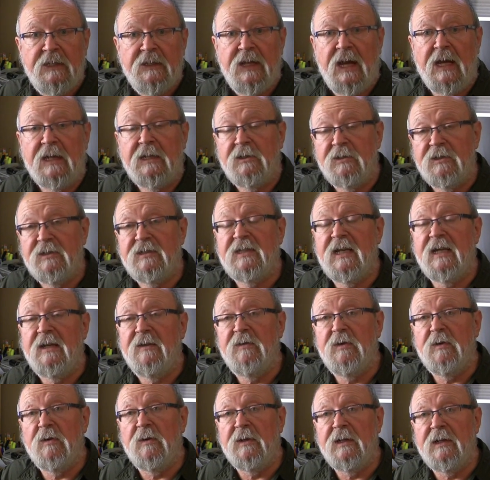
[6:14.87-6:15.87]
That could
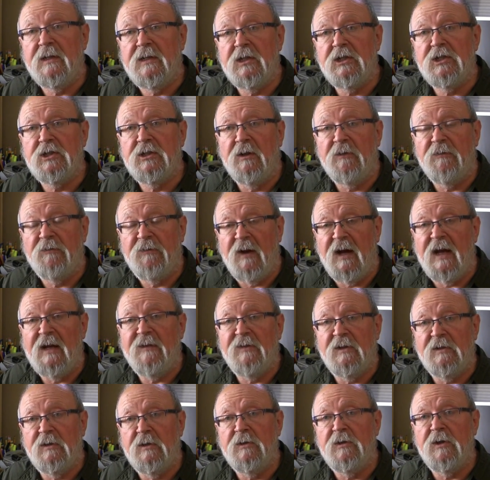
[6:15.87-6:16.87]
save you an additional
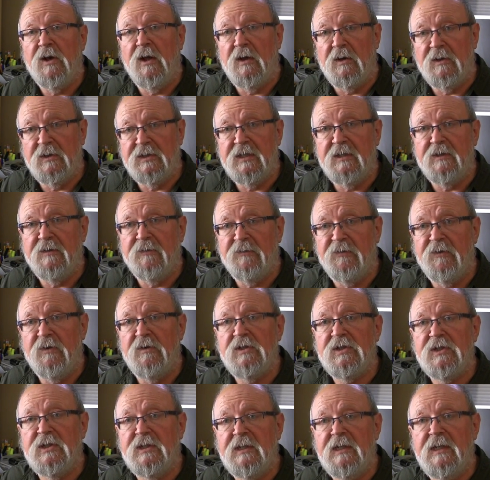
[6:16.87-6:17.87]
$500 in the
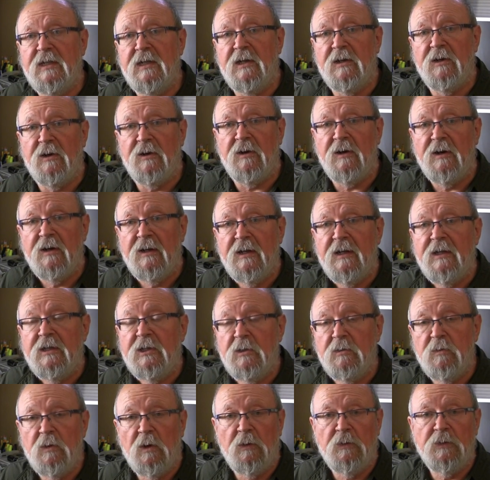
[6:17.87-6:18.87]
first year
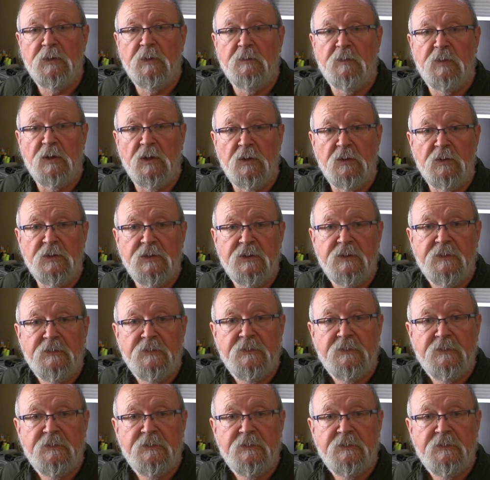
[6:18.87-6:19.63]
you own the boat.